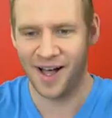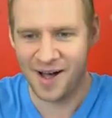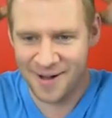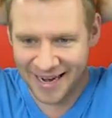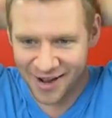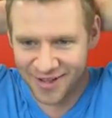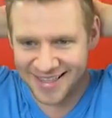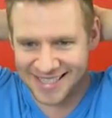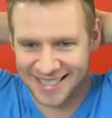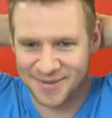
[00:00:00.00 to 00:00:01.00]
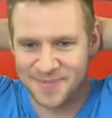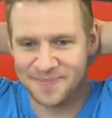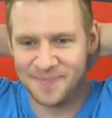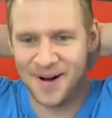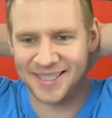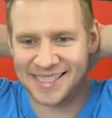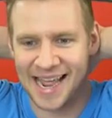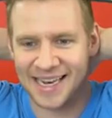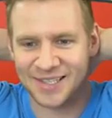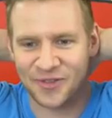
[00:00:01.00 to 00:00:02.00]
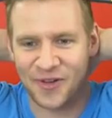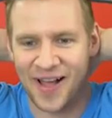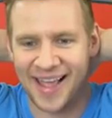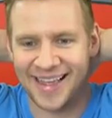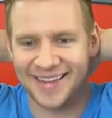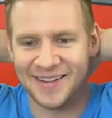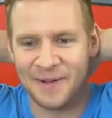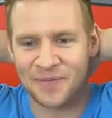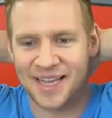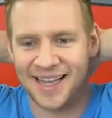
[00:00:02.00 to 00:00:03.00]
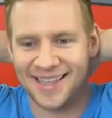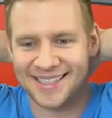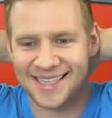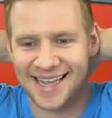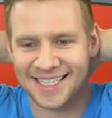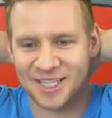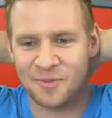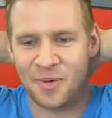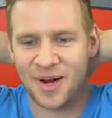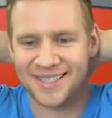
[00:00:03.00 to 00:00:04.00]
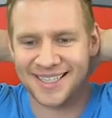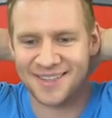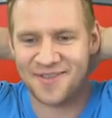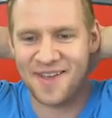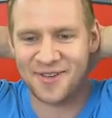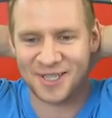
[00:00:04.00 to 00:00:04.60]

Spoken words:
Oh my god, this is the most satisfying color selection process I've ever